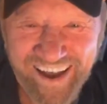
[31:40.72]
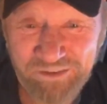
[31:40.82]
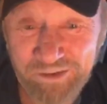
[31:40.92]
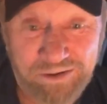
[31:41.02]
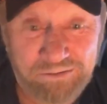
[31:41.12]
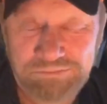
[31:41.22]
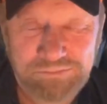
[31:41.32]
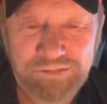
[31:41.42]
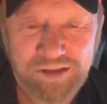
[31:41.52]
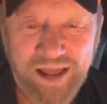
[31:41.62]
Well,
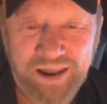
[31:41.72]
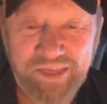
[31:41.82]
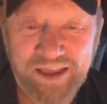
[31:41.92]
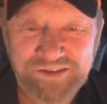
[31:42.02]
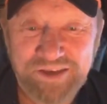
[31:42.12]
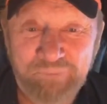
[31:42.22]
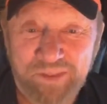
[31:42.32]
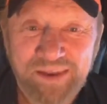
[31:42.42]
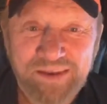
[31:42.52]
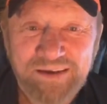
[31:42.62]
you got to think of
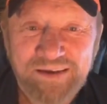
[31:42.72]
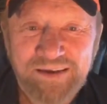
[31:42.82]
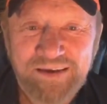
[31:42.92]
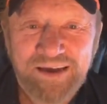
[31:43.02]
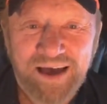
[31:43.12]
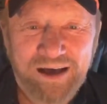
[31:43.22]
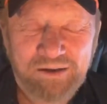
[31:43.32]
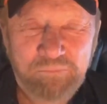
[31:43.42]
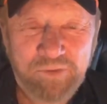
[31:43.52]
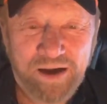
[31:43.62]
something.
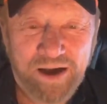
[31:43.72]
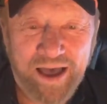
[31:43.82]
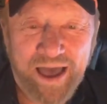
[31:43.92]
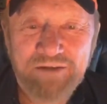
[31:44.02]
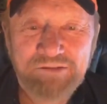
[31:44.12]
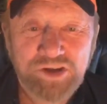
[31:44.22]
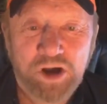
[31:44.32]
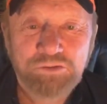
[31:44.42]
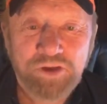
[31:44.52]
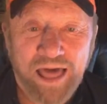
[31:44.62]
I haven't
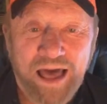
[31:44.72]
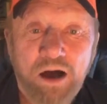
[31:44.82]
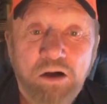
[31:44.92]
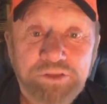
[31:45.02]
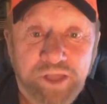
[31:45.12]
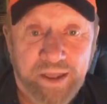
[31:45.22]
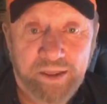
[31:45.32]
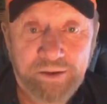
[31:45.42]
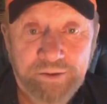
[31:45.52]
told a lie all day.